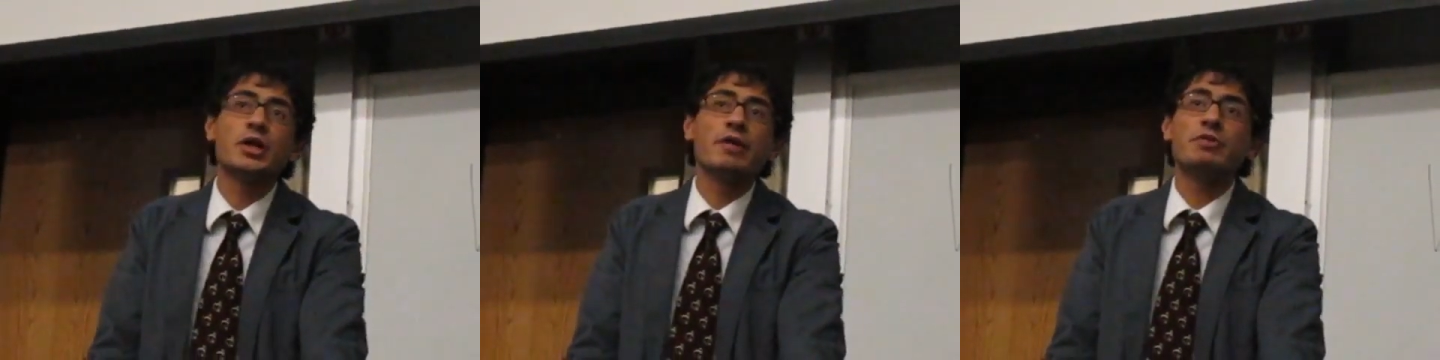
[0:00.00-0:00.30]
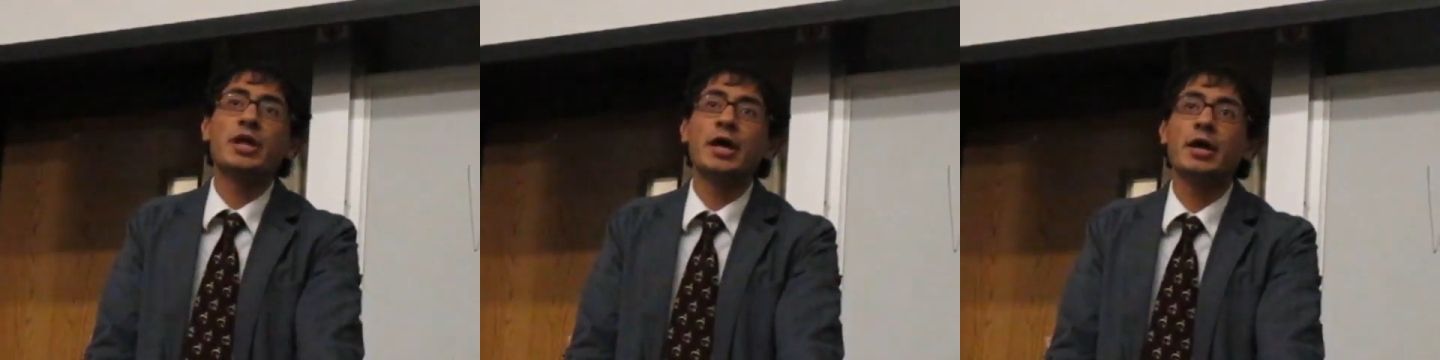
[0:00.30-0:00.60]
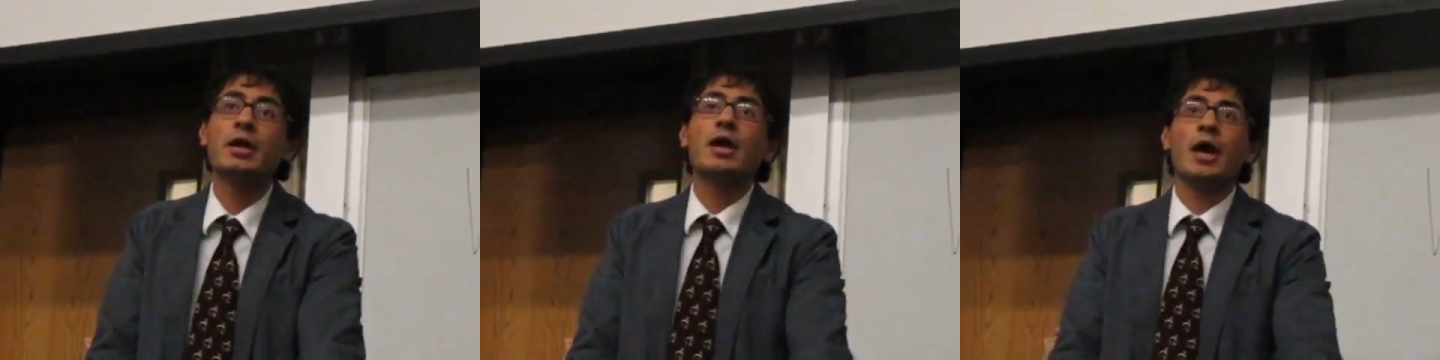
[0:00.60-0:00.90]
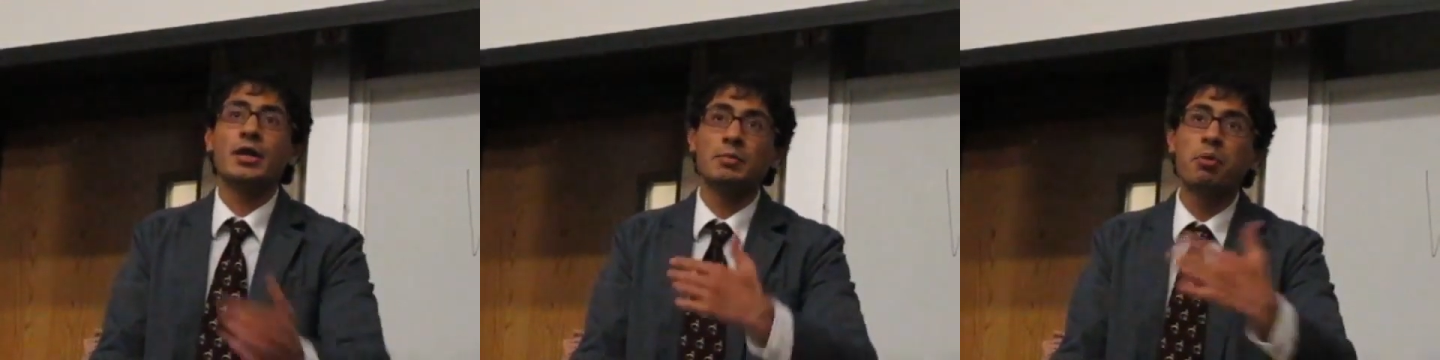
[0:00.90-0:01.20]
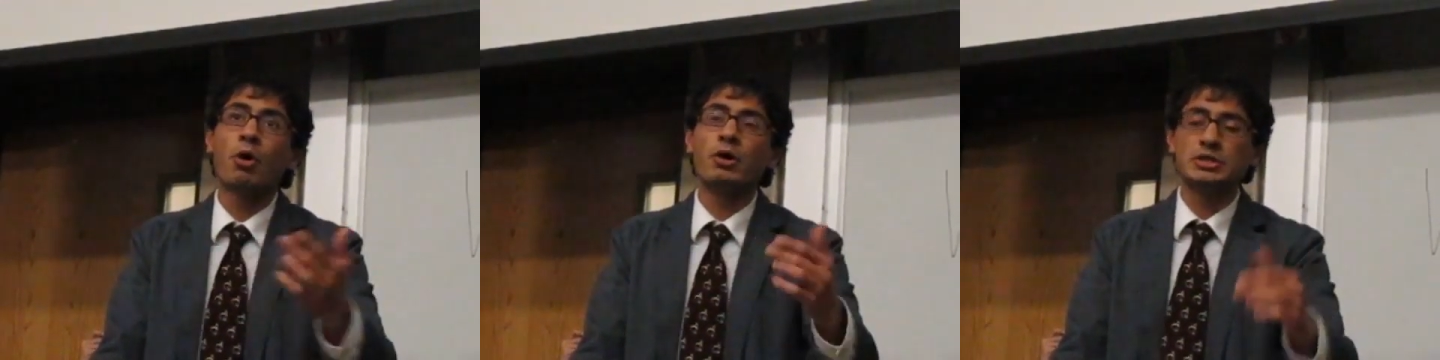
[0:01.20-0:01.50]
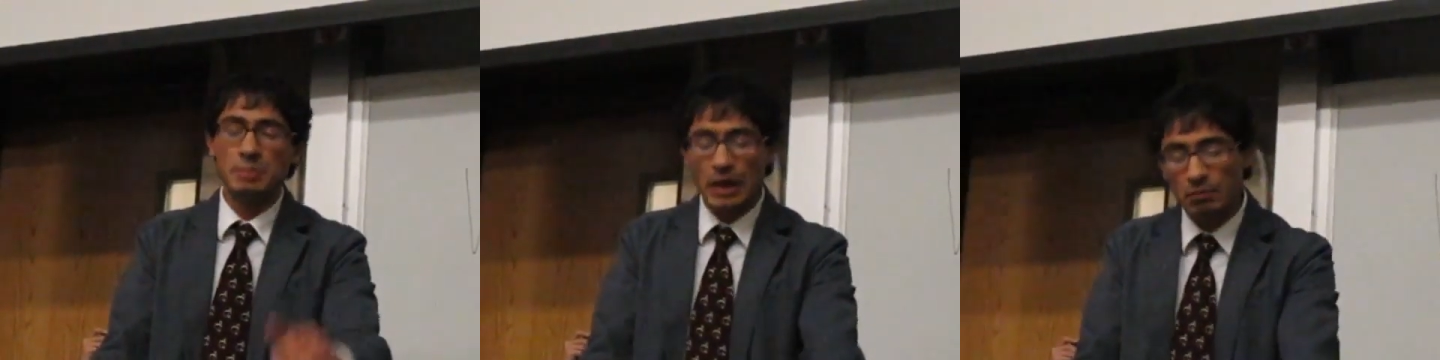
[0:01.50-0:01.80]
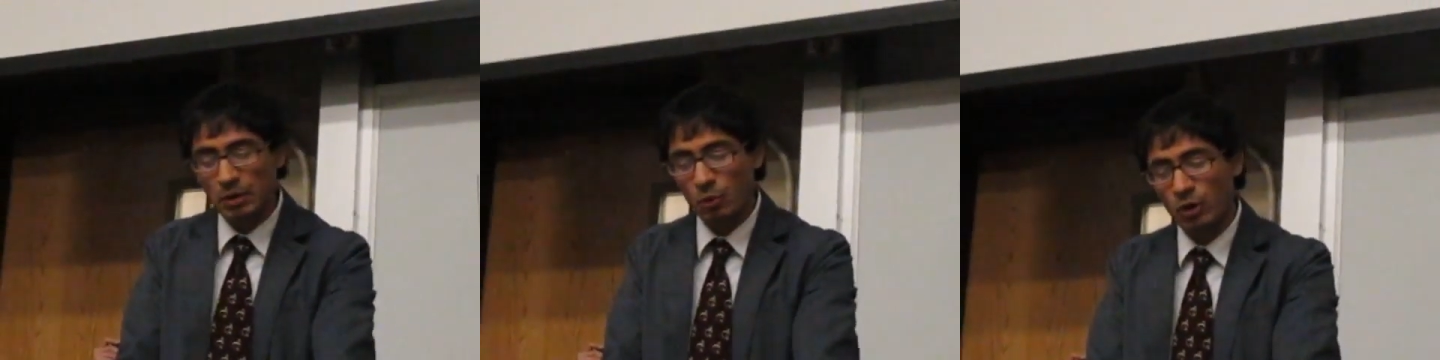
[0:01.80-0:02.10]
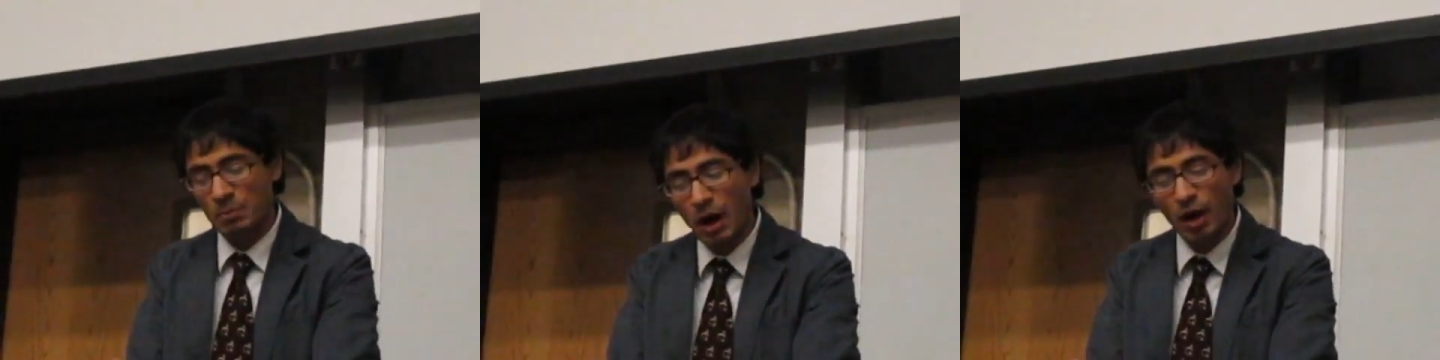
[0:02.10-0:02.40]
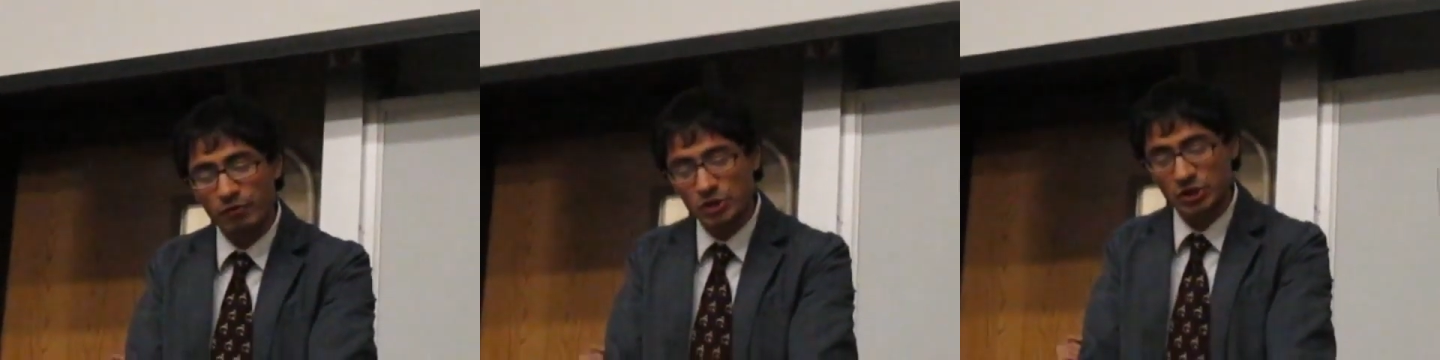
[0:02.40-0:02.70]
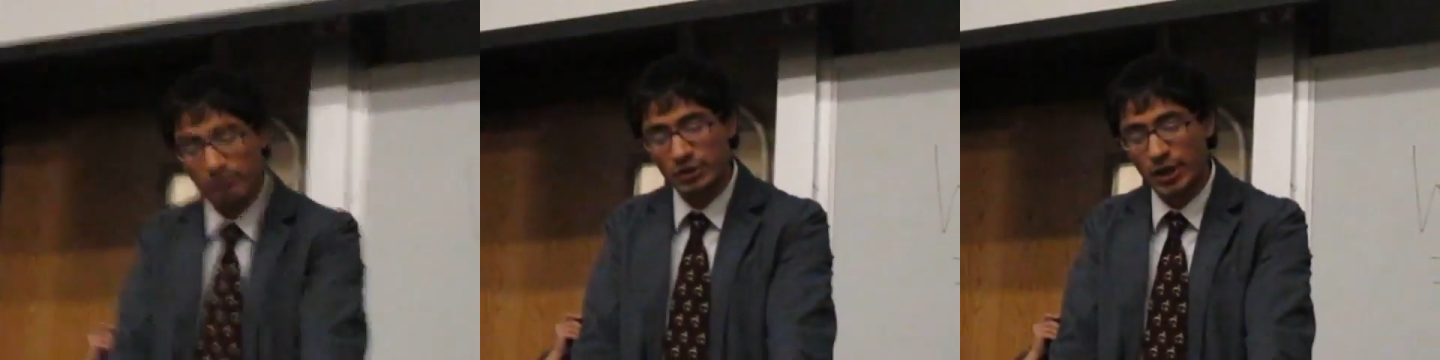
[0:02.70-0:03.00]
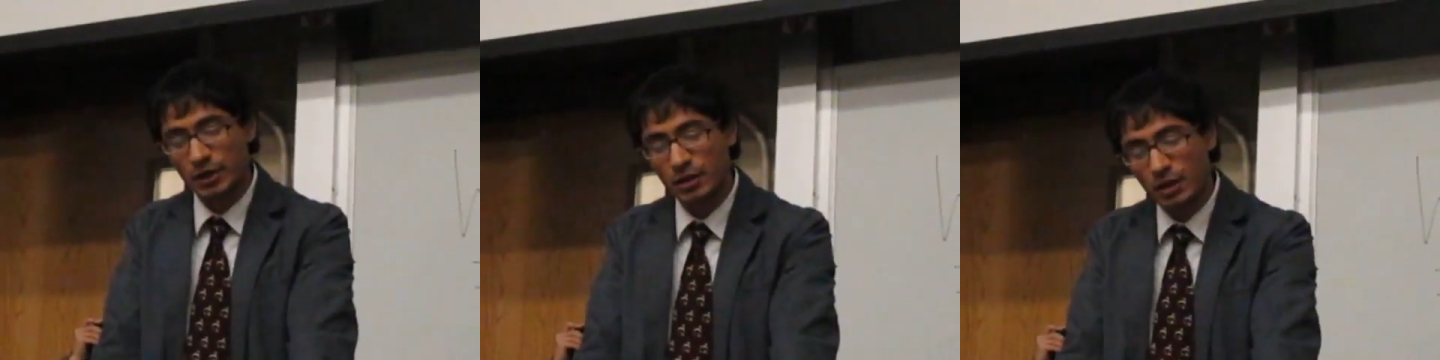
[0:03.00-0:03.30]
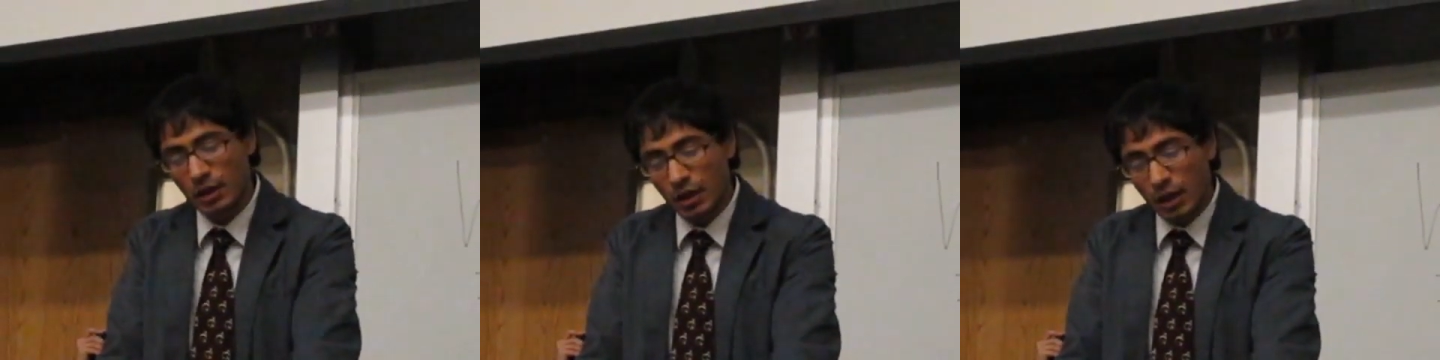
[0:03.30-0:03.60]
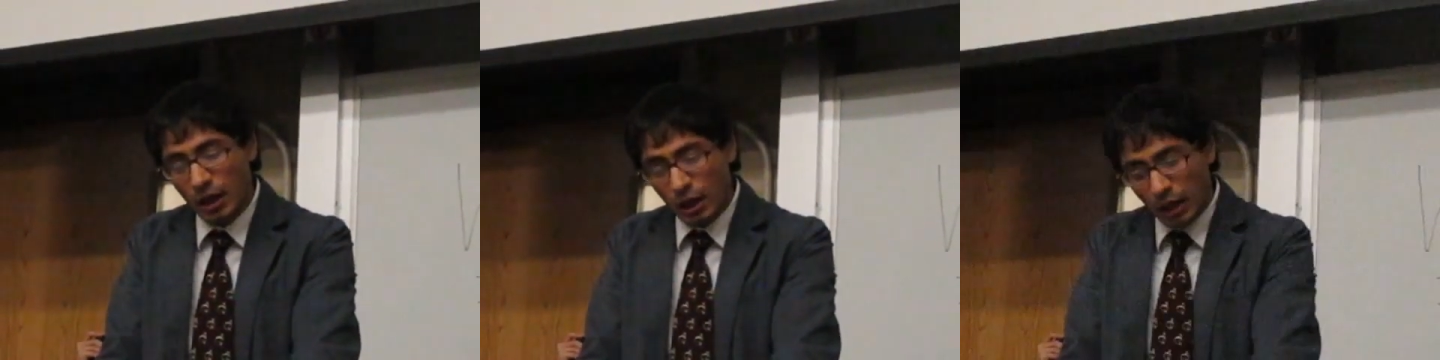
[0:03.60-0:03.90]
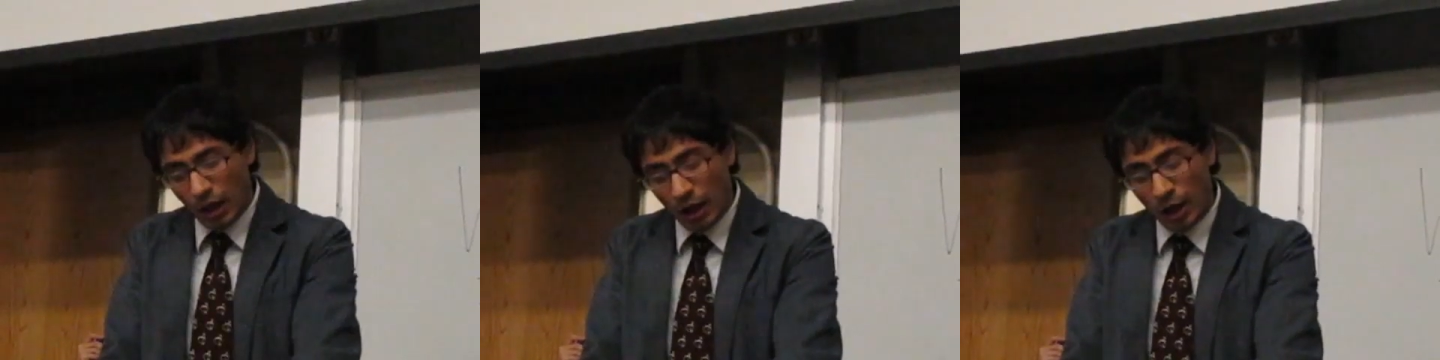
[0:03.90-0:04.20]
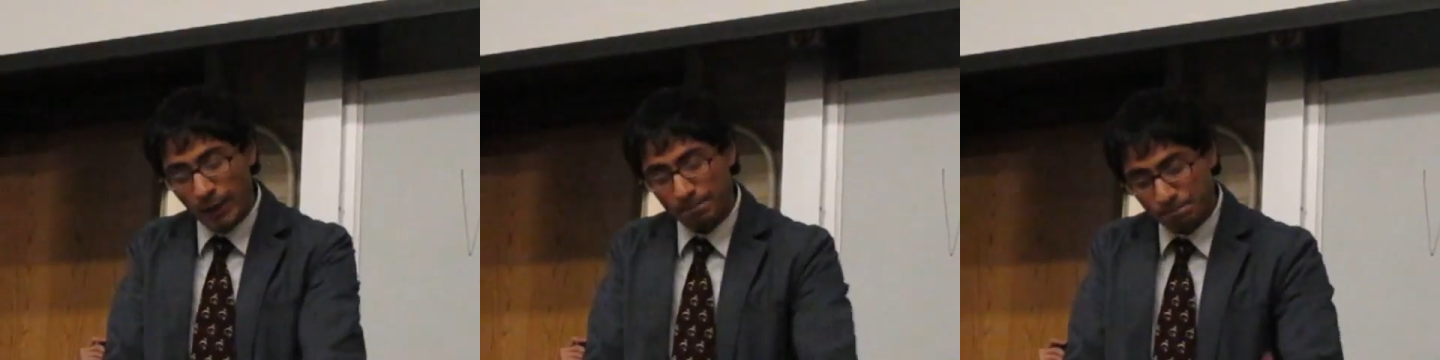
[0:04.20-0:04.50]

every day and the poor is becoming more impoverished every day. Um,